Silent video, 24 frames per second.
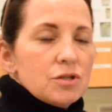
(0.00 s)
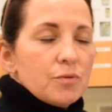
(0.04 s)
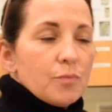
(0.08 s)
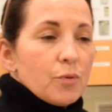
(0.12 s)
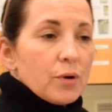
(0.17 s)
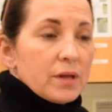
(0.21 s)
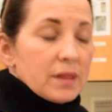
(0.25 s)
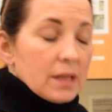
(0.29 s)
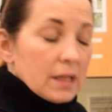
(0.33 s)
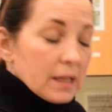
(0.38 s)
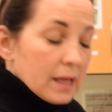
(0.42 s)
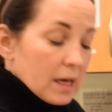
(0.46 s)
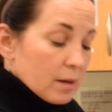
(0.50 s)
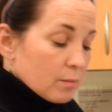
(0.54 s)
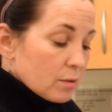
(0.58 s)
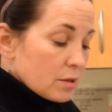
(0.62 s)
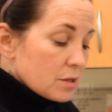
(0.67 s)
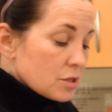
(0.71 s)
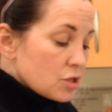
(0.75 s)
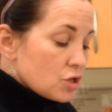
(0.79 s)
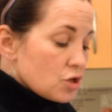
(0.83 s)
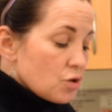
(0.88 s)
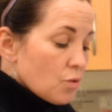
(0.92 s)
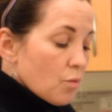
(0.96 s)
print the
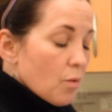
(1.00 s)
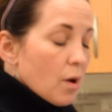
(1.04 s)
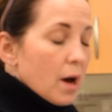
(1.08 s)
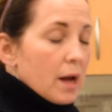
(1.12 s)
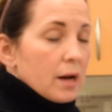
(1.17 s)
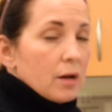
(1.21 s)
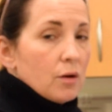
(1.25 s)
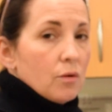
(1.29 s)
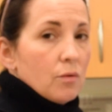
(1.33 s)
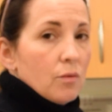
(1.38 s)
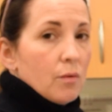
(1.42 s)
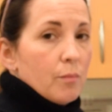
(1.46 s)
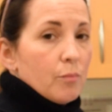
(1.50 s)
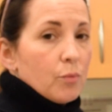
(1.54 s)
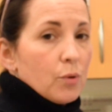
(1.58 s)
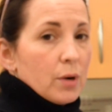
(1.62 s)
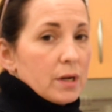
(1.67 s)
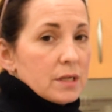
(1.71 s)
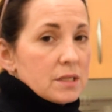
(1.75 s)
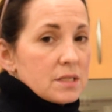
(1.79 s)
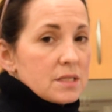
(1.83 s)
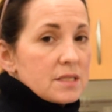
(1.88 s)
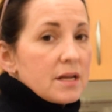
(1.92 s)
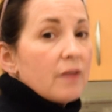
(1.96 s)
labels, you want to
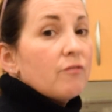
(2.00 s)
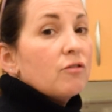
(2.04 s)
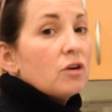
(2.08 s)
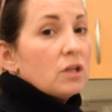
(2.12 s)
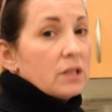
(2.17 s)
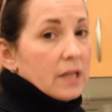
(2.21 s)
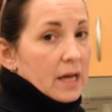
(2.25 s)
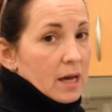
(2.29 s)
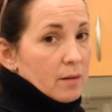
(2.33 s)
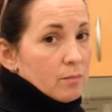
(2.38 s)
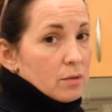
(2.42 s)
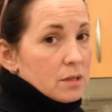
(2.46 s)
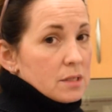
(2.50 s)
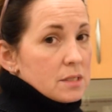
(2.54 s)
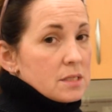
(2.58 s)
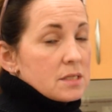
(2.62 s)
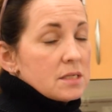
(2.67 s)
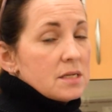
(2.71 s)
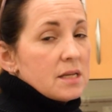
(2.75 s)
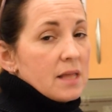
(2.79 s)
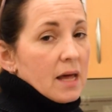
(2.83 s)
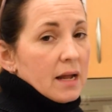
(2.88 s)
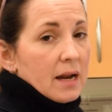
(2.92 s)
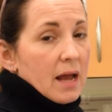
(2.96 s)
print several labels
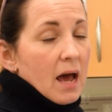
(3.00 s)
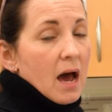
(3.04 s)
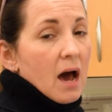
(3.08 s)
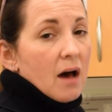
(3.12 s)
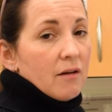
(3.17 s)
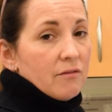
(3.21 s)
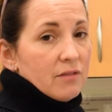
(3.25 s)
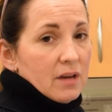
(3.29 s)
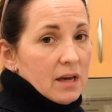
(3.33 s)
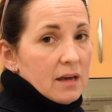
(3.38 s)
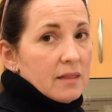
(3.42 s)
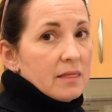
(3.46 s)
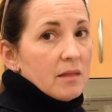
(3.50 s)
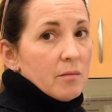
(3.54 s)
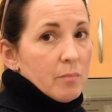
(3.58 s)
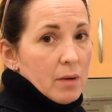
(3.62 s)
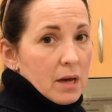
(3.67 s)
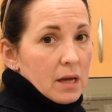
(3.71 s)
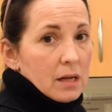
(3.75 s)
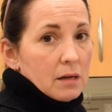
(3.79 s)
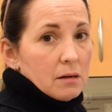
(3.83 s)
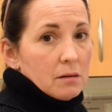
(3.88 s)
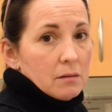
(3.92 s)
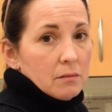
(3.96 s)
to then have in the
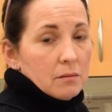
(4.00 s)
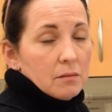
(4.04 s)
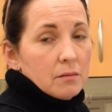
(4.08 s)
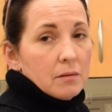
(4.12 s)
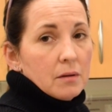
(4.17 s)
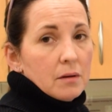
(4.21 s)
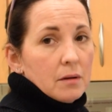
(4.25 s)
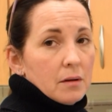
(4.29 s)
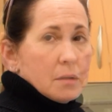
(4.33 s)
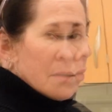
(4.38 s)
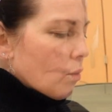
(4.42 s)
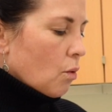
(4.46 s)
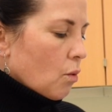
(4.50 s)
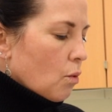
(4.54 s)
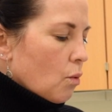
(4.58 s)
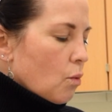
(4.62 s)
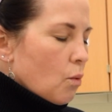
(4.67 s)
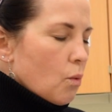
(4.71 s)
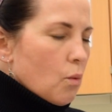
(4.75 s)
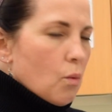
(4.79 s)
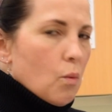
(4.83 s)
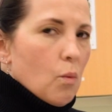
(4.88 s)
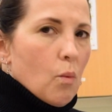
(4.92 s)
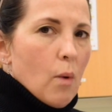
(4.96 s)
bin.
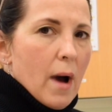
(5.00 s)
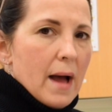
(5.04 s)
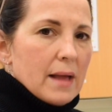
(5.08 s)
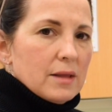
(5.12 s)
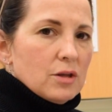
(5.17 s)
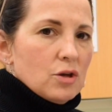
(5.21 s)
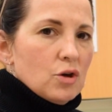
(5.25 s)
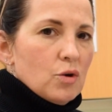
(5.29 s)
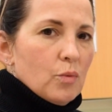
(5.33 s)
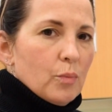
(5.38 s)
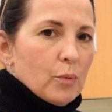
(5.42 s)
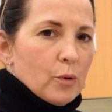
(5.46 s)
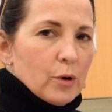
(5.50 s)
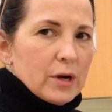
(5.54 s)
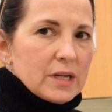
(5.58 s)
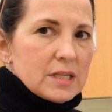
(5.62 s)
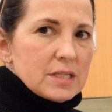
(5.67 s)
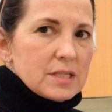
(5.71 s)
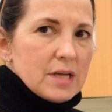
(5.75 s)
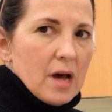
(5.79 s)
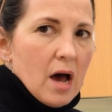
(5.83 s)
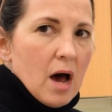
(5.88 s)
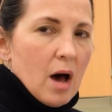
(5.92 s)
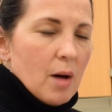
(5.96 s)
When you
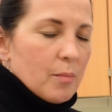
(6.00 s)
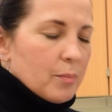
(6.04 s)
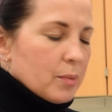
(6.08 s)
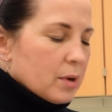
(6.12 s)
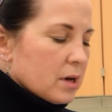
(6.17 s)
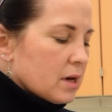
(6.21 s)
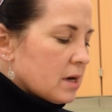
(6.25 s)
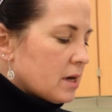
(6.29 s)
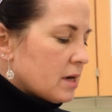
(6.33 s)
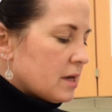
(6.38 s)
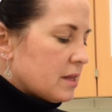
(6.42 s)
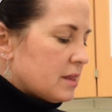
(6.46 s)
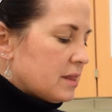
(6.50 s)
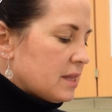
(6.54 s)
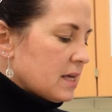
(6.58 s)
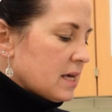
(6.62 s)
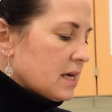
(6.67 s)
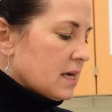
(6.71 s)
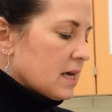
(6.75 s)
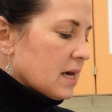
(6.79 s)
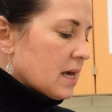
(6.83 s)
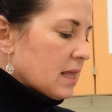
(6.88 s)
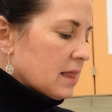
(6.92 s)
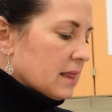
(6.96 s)
print up
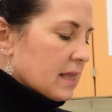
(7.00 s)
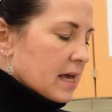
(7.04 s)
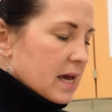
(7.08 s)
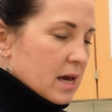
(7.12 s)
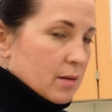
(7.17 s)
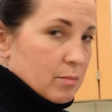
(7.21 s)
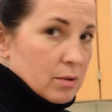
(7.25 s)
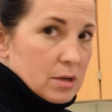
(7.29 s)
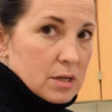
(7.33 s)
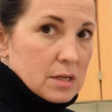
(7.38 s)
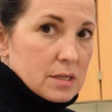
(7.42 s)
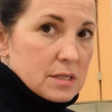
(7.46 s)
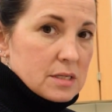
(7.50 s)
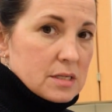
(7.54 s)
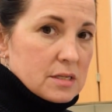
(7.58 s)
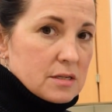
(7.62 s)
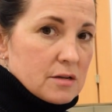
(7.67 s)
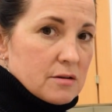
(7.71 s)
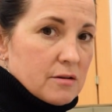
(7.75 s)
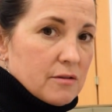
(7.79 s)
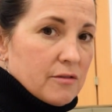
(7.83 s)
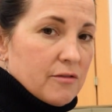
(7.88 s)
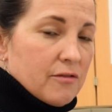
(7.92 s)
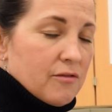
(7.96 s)
the labels
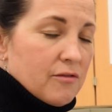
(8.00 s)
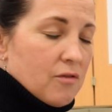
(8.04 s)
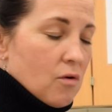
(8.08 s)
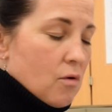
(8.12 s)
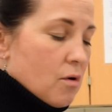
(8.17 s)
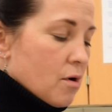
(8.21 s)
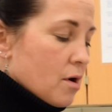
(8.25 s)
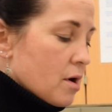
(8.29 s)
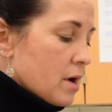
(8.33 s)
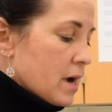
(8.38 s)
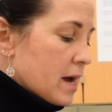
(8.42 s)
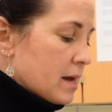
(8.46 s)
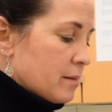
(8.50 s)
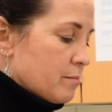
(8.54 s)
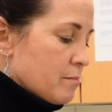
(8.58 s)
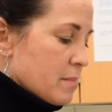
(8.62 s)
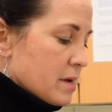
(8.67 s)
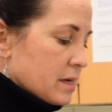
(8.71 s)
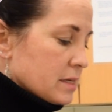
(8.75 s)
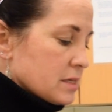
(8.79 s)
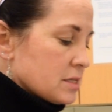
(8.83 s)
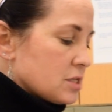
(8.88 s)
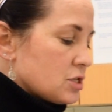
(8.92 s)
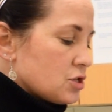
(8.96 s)
for
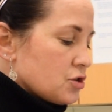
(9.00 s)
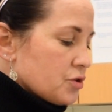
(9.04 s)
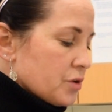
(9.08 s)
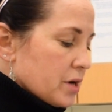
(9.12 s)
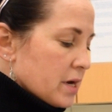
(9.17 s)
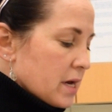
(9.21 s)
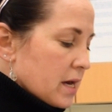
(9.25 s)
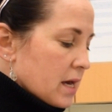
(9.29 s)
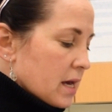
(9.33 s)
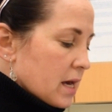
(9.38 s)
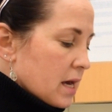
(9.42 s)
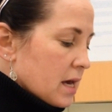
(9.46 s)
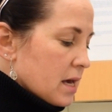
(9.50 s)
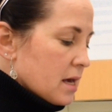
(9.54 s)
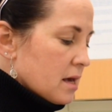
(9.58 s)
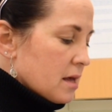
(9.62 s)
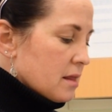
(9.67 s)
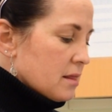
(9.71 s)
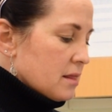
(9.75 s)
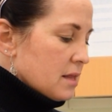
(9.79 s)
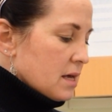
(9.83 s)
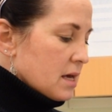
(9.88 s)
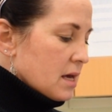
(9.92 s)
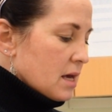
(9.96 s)
administering
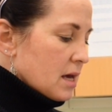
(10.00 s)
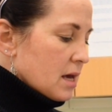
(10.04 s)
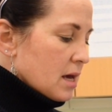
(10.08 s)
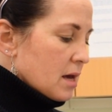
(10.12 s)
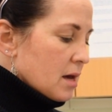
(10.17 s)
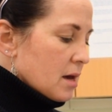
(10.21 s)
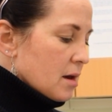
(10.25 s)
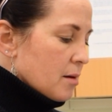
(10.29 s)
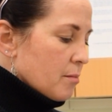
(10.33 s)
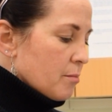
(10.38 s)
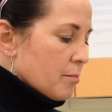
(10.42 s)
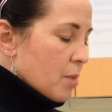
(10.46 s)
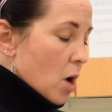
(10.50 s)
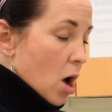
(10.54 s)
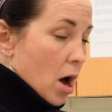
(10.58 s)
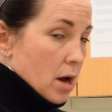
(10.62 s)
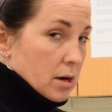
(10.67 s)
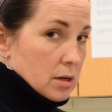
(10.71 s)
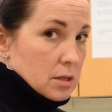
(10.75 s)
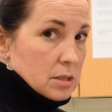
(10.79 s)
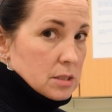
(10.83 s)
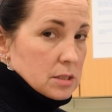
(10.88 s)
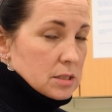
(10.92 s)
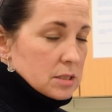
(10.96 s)
the
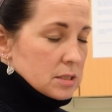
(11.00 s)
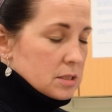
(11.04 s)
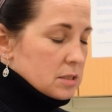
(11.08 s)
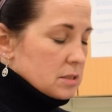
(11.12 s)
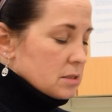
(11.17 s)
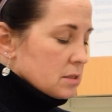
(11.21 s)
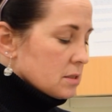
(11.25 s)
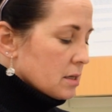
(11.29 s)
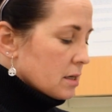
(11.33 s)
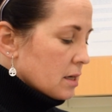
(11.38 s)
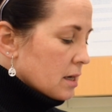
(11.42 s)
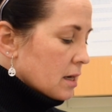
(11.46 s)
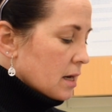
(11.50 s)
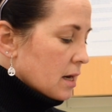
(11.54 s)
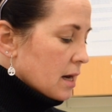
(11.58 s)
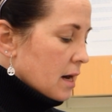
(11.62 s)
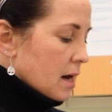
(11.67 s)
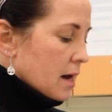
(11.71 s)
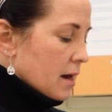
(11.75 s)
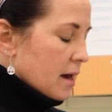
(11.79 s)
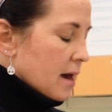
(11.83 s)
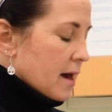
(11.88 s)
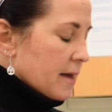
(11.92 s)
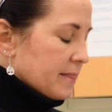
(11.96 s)
bottles
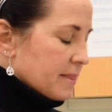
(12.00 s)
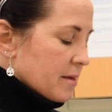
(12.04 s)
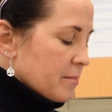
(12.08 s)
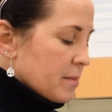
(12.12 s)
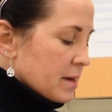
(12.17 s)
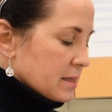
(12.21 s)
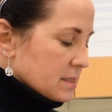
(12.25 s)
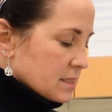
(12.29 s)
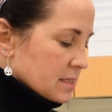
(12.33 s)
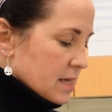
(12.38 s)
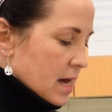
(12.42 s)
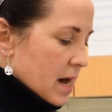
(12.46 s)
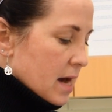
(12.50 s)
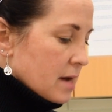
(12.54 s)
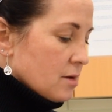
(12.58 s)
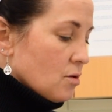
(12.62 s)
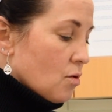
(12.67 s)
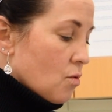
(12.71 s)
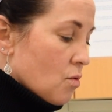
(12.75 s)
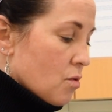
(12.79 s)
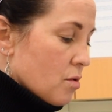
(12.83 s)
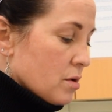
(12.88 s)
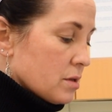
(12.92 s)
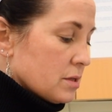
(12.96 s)
at the bedside
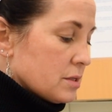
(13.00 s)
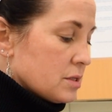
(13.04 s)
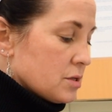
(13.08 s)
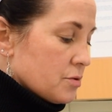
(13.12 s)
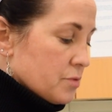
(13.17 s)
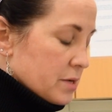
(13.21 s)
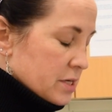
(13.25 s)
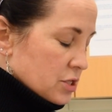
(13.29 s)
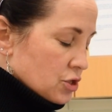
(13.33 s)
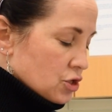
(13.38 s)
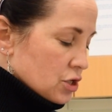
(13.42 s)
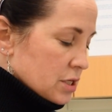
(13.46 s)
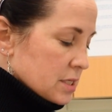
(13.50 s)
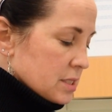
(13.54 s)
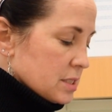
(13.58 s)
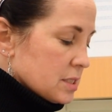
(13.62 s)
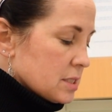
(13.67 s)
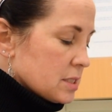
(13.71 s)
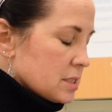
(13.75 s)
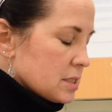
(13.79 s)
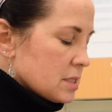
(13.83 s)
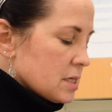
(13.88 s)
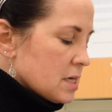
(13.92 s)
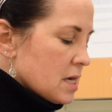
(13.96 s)
or the
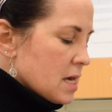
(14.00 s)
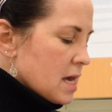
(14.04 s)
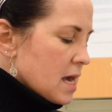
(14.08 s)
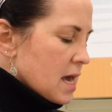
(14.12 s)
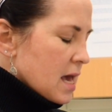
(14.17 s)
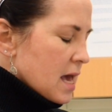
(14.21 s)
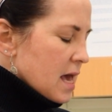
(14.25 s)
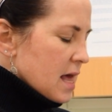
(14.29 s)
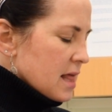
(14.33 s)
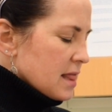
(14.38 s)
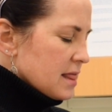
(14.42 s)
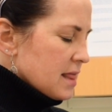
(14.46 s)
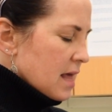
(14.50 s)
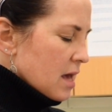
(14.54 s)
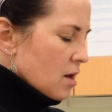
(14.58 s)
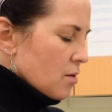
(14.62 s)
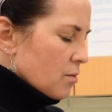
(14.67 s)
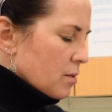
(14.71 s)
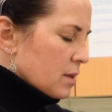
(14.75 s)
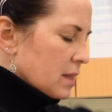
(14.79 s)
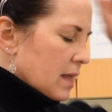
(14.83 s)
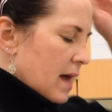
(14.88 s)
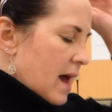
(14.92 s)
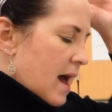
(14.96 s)
syringes, they
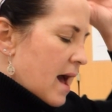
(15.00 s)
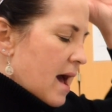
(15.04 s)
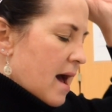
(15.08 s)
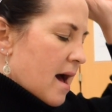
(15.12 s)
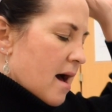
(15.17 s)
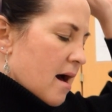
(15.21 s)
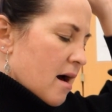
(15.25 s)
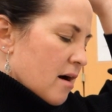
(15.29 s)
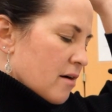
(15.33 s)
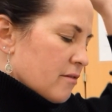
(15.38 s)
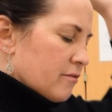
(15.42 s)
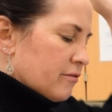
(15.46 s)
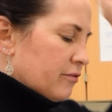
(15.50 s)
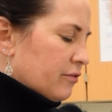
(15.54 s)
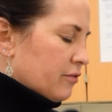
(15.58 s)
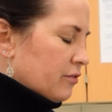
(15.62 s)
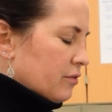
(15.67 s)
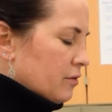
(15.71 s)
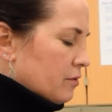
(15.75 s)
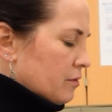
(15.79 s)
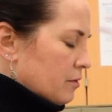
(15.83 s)
will have